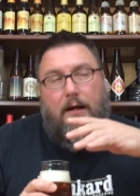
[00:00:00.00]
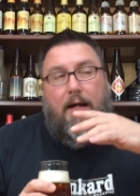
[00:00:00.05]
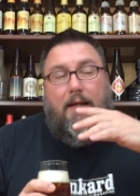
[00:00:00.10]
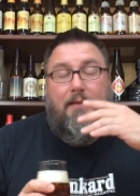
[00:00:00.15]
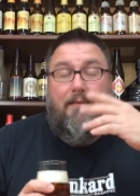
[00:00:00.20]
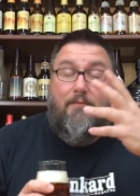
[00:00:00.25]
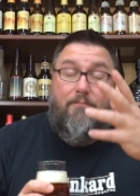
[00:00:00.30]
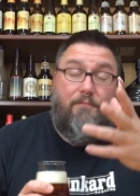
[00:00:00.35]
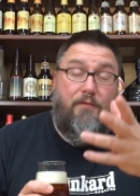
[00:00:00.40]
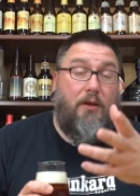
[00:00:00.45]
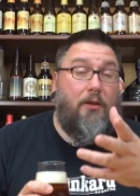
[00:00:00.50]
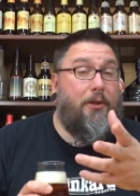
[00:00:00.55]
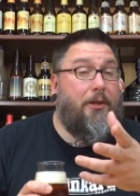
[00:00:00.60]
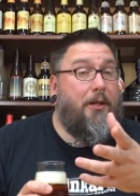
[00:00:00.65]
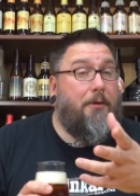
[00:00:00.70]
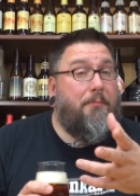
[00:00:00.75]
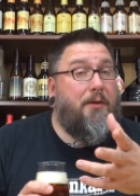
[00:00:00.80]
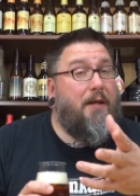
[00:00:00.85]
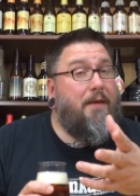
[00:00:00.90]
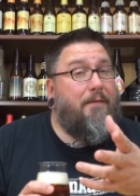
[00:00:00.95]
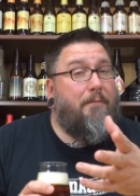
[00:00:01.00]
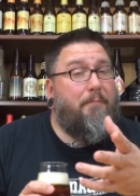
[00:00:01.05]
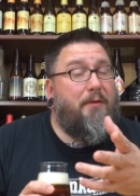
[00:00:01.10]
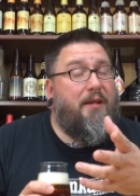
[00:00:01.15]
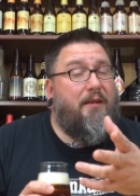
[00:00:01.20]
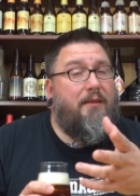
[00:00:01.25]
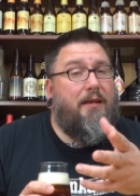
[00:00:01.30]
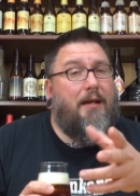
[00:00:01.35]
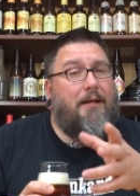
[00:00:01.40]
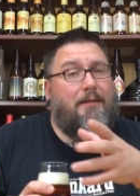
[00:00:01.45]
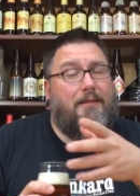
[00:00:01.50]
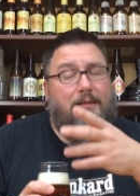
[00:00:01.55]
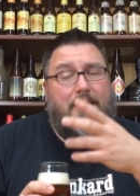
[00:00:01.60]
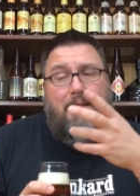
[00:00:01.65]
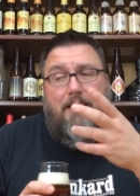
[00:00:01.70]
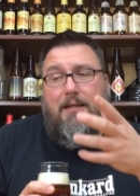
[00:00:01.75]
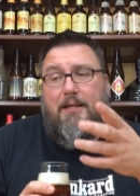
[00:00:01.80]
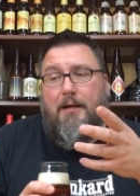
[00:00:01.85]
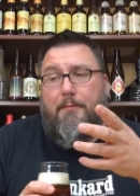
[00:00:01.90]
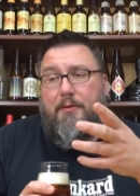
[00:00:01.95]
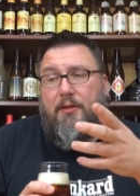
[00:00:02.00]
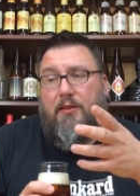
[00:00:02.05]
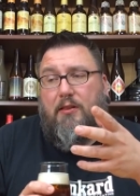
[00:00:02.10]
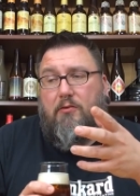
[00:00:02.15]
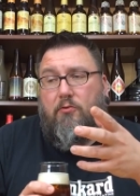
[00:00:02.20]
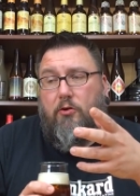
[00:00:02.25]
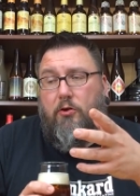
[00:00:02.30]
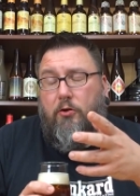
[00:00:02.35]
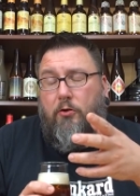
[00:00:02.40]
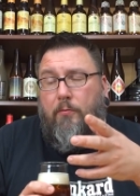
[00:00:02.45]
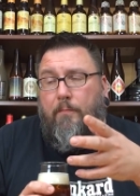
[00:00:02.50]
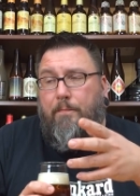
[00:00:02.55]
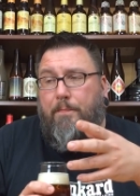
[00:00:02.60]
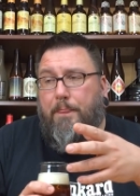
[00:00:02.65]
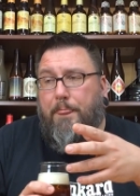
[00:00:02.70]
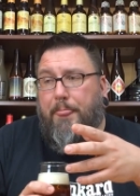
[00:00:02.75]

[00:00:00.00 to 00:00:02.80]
I feel like I'm getting a bit of that tea coming through.